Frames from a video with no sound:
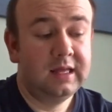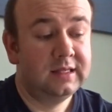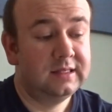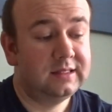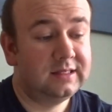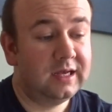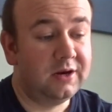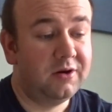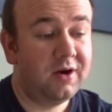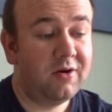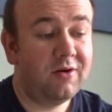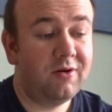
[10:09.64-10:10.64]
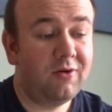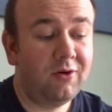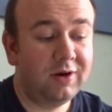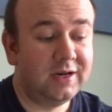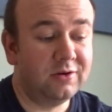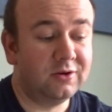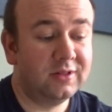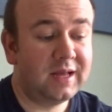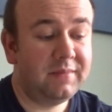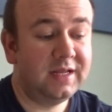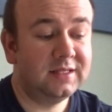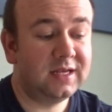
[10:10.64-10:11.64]
So, all in all,
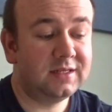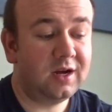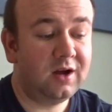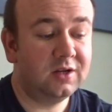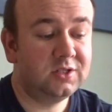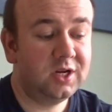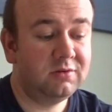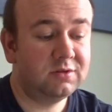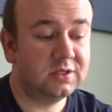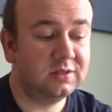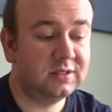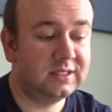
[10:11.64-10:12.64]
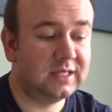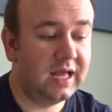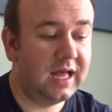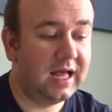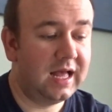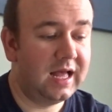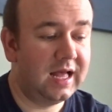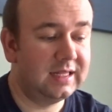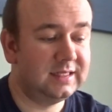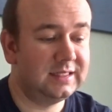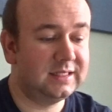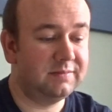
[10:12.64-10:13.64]
that means that our total
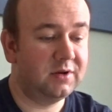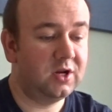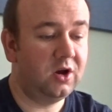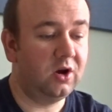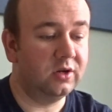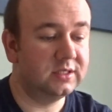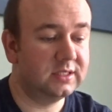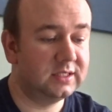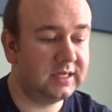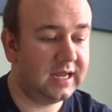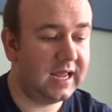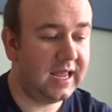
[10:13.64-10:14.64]
system cost